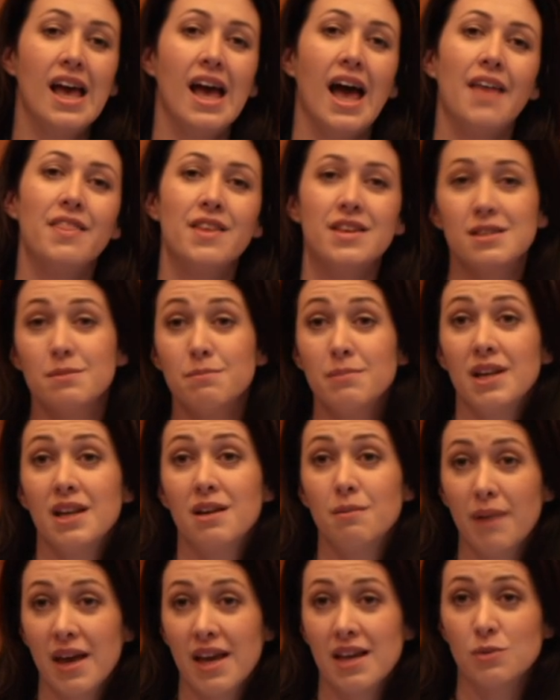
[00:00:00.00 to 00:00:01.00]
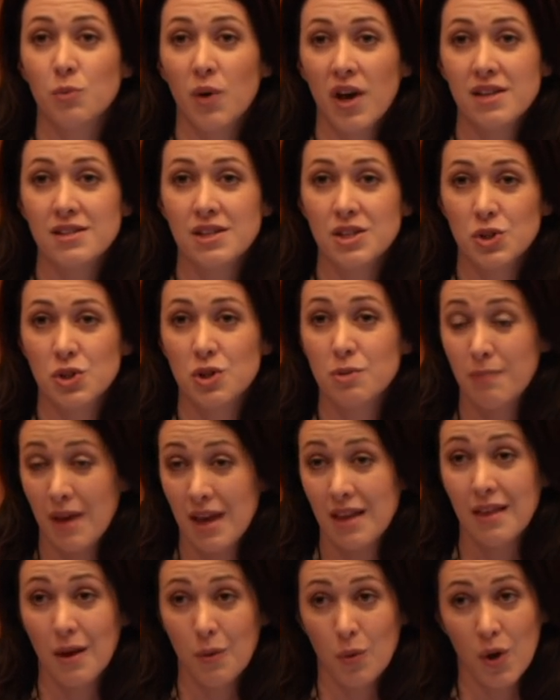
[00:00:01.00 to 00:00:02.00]
And there's a million ways that you can
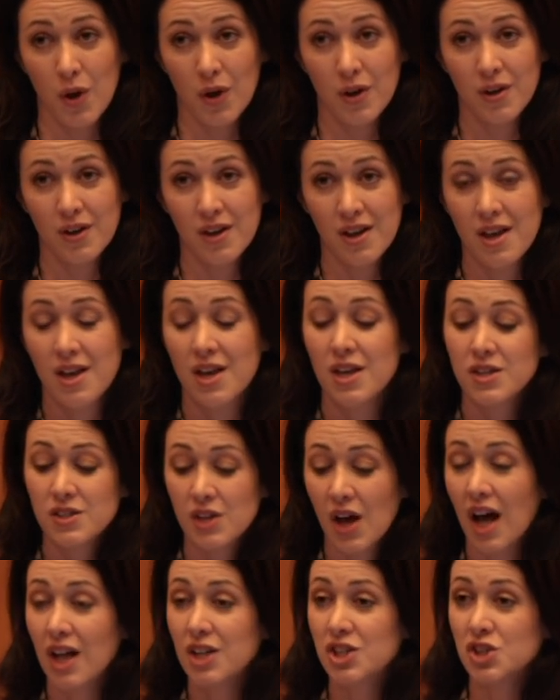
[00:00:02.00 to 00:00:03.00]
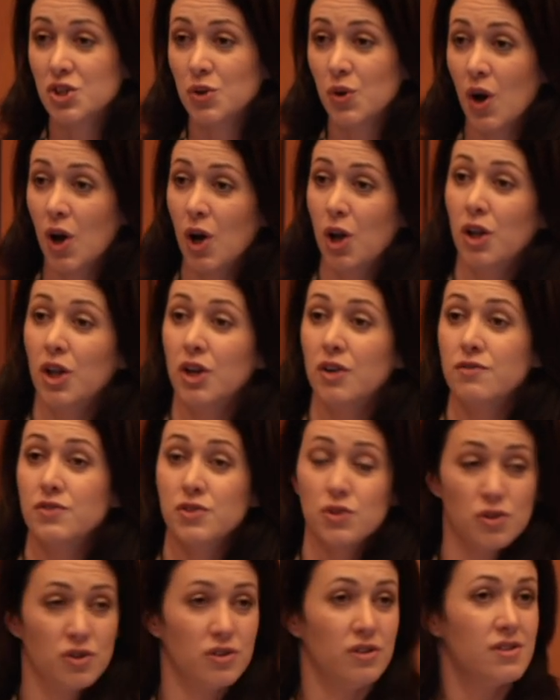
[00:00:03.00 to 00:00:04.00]
make that work. So I'll do a whole lot of
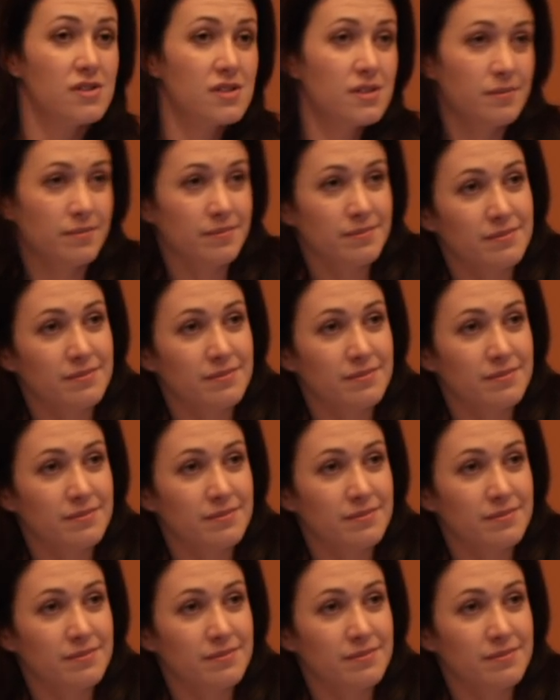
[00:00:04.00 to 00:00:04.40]
zoodles.